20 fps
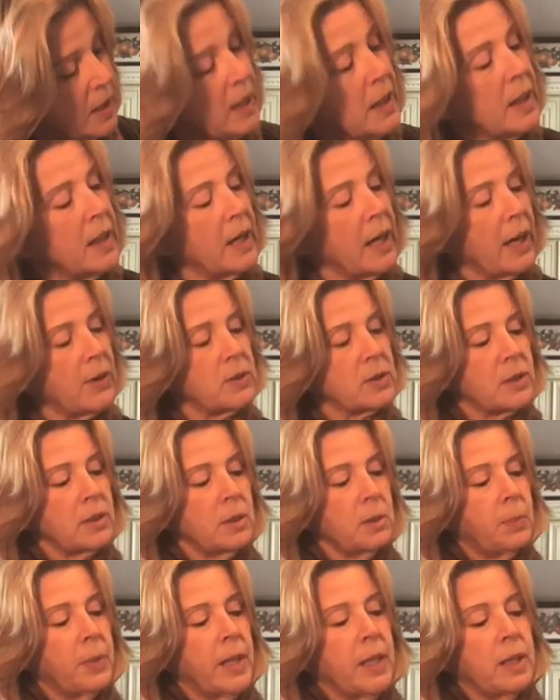I was going
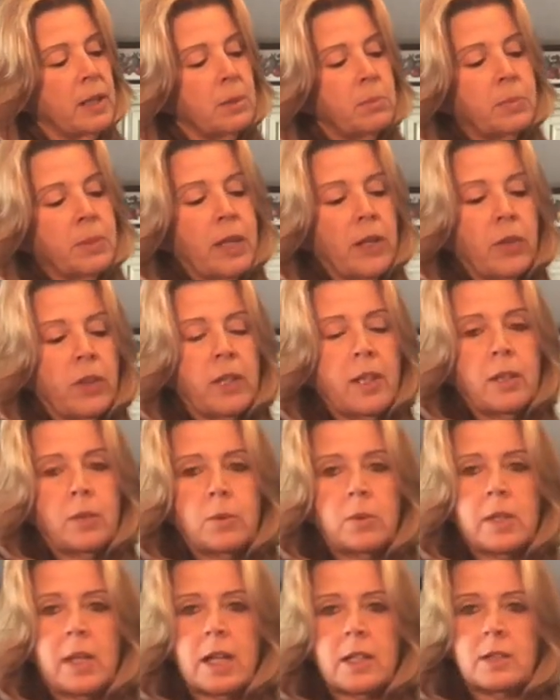to paint it, but I think
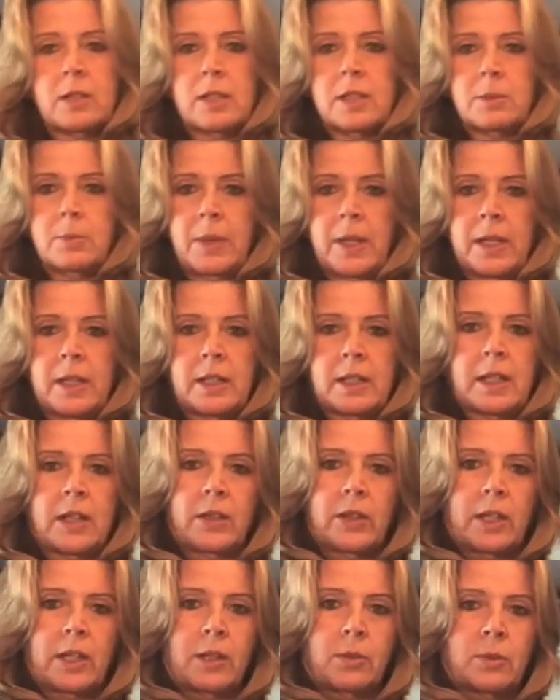we're not going to paint it. I
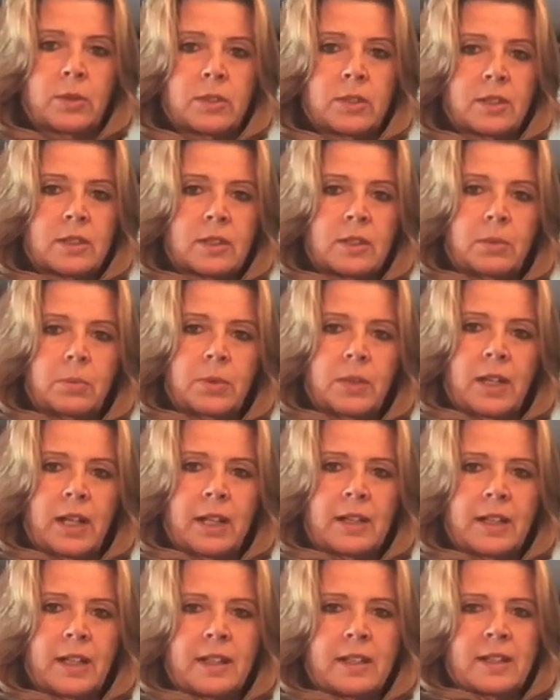think we're just going to put it on
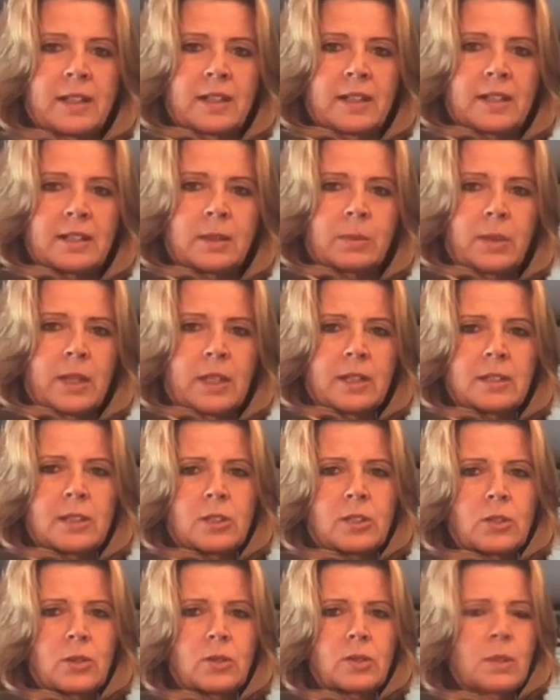like this because it
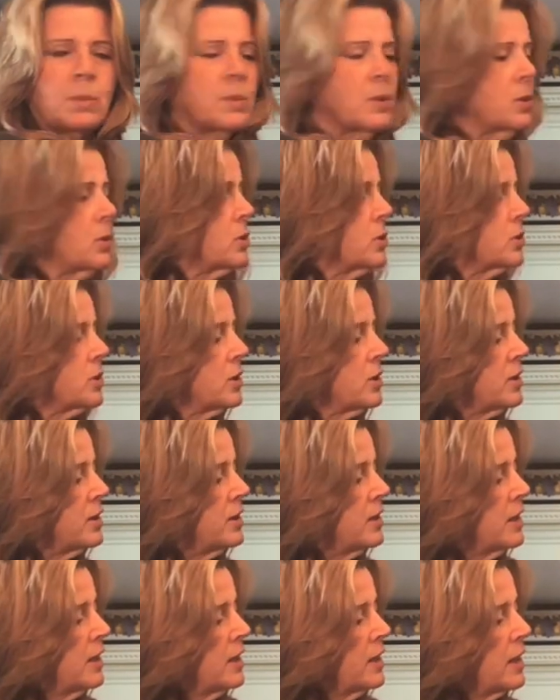shows up so good.
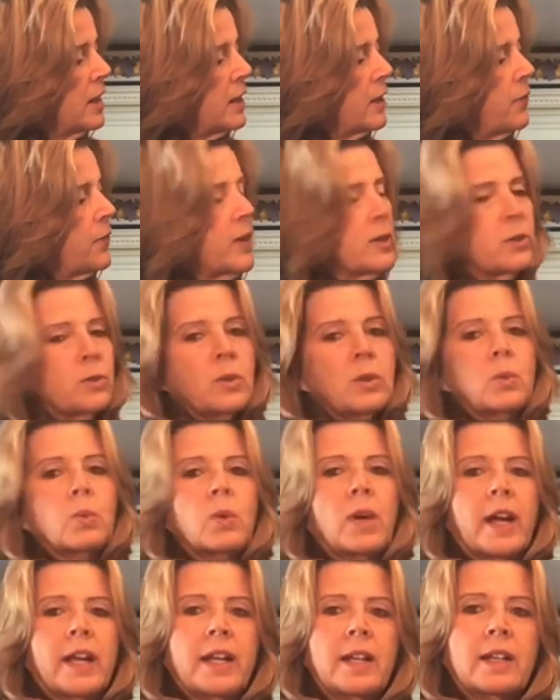And if I do it
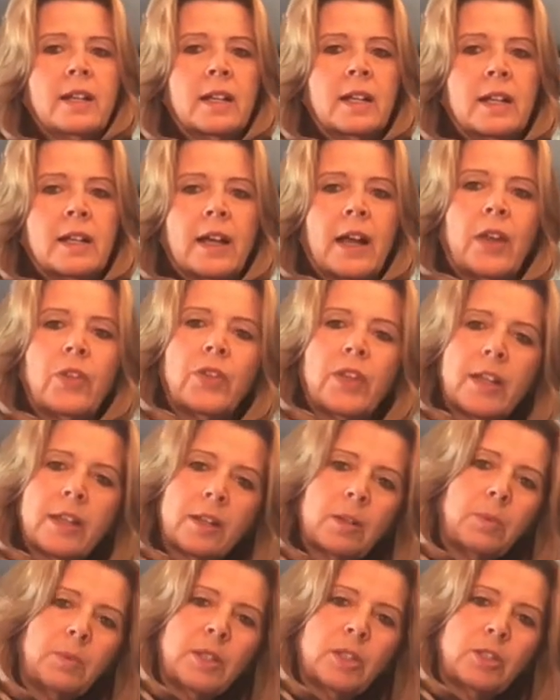white, I think
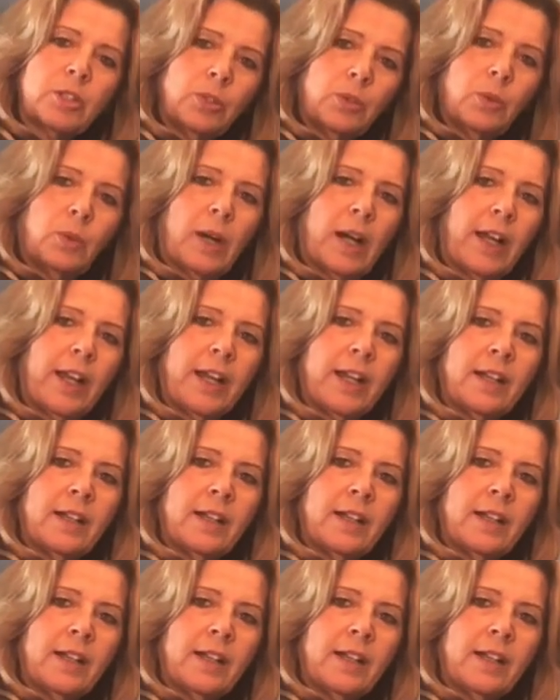it'll be too white.